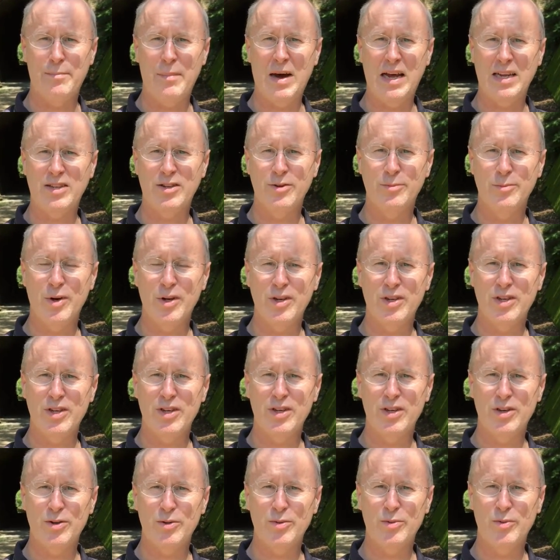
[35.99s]

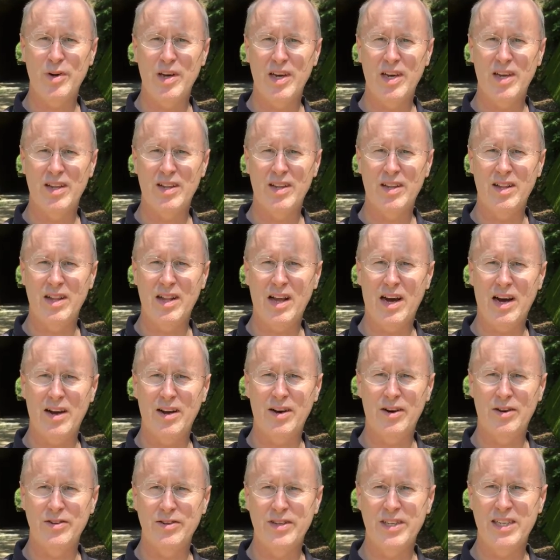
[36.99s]
Matsumoto with
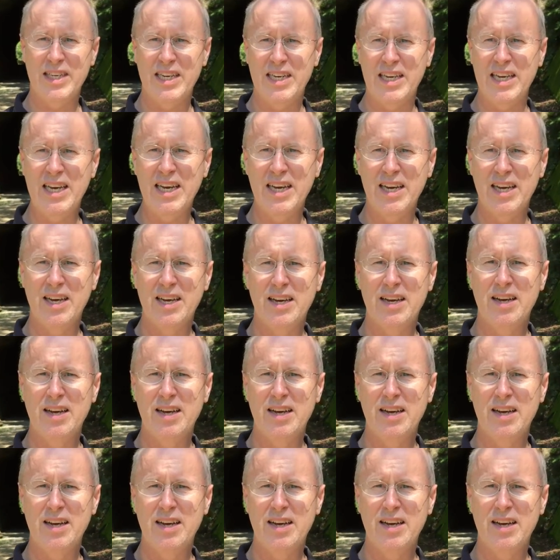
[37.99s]
Nagano City.